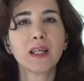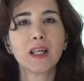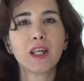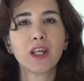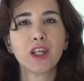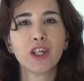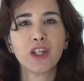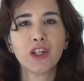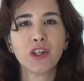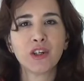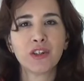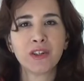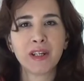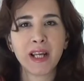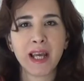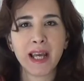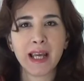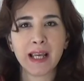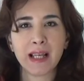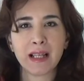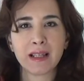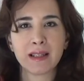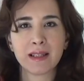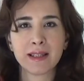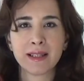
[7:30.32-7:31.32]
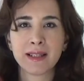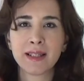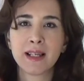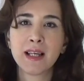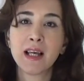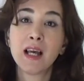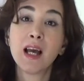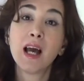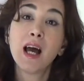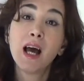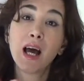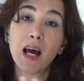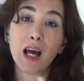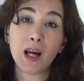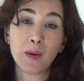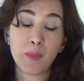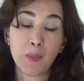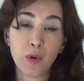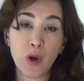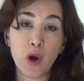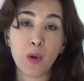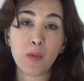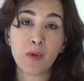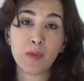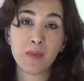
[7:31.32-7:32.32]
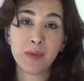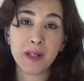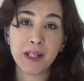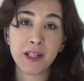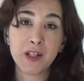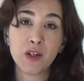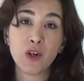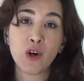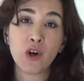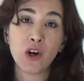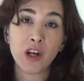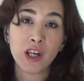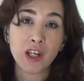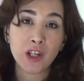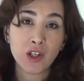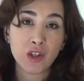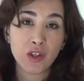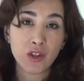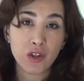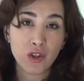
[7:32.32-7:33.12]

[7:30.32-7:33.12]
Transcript: your nails are probably going